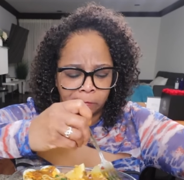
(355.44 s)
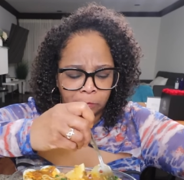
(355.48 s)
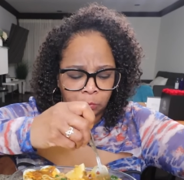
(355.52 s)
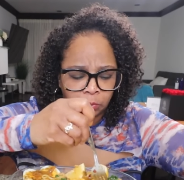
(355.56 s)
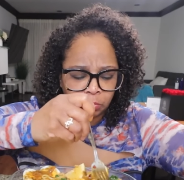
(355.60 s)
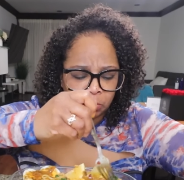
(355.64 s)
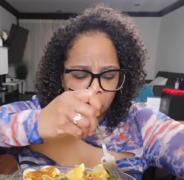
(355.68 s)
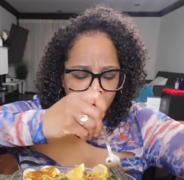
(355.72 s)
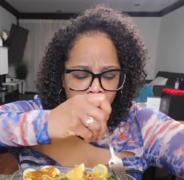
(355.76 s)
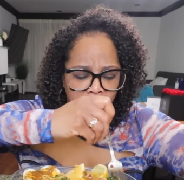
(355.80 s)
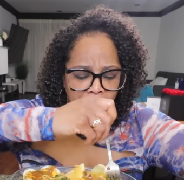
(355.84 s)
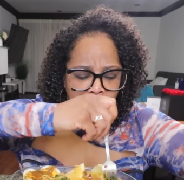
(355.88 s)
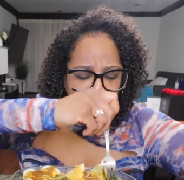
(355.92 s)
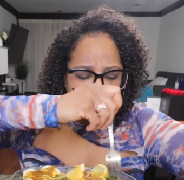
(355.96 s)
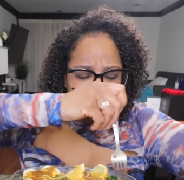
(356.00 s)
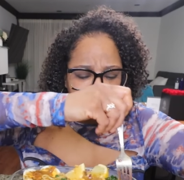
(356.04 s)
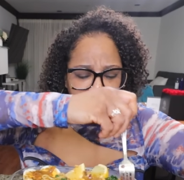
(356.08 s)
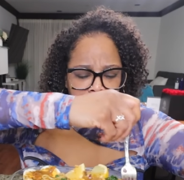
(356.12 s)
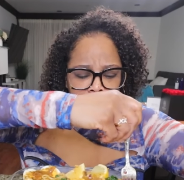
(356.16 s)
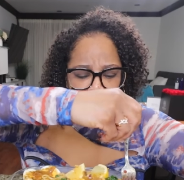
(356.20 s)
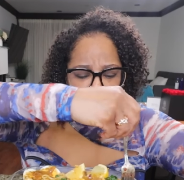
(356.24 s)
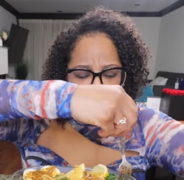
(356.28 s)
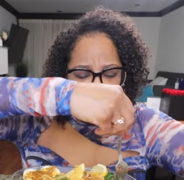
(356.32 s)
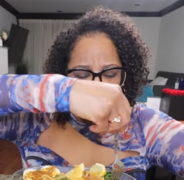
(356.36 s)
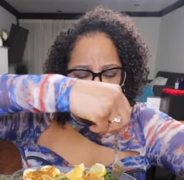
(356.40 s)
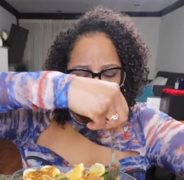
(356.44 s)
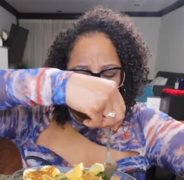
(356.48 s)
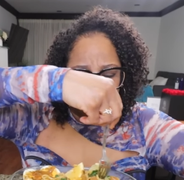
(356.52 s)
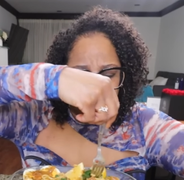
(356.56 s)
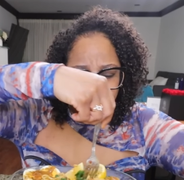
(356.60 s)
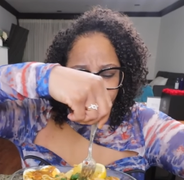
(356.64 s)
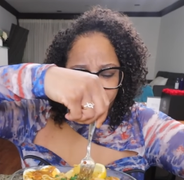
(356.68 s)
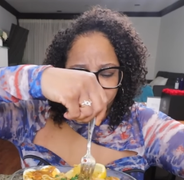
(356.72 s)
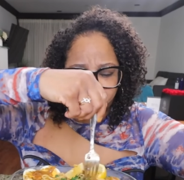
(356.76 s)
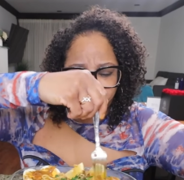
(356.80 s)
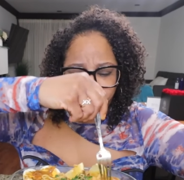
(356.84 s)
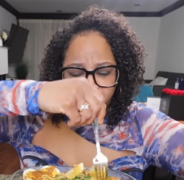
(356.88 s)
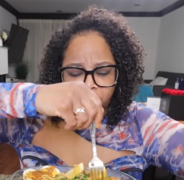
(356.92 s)

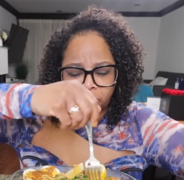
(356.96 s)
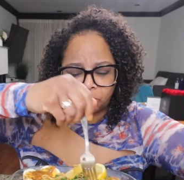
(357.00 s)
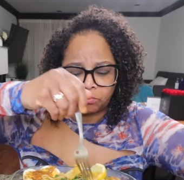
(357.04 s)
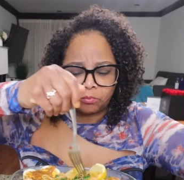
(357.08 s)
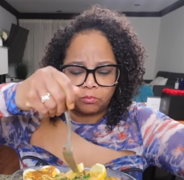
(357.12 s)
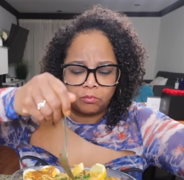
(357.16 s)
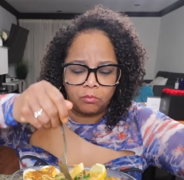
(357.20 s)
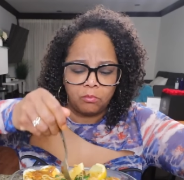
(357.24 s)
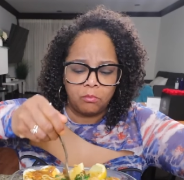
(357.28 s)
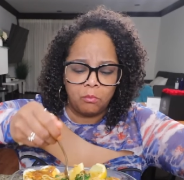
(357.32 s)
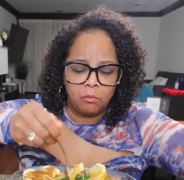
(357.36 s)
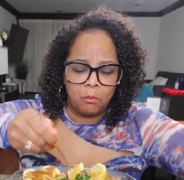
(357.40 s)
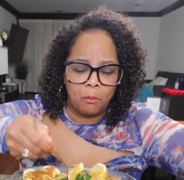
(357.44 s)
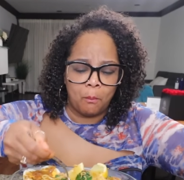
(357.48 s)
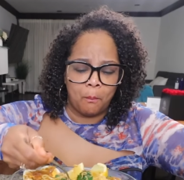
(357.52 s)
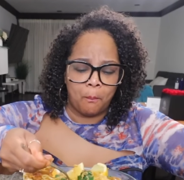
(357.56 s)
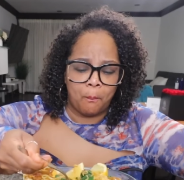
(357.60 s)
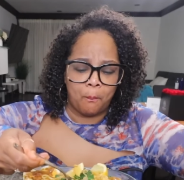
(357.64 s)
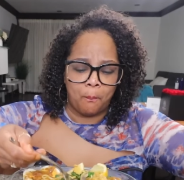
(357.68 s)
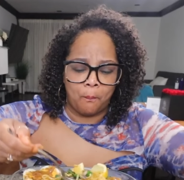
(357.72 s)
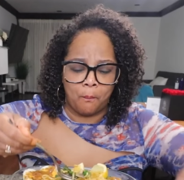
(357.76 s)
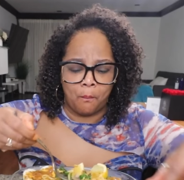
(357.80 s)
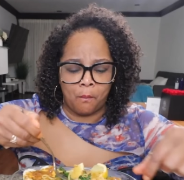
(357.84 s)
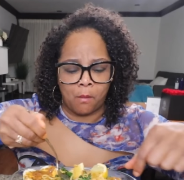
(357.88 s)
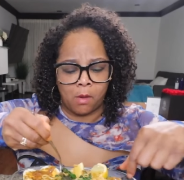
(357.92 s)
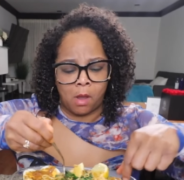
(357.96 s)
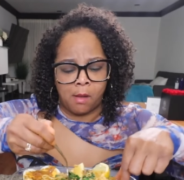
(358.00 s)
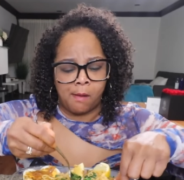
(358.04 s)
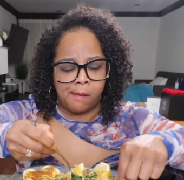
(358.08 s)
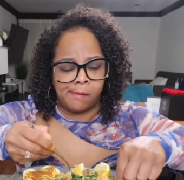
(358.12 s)
Nobody speaks.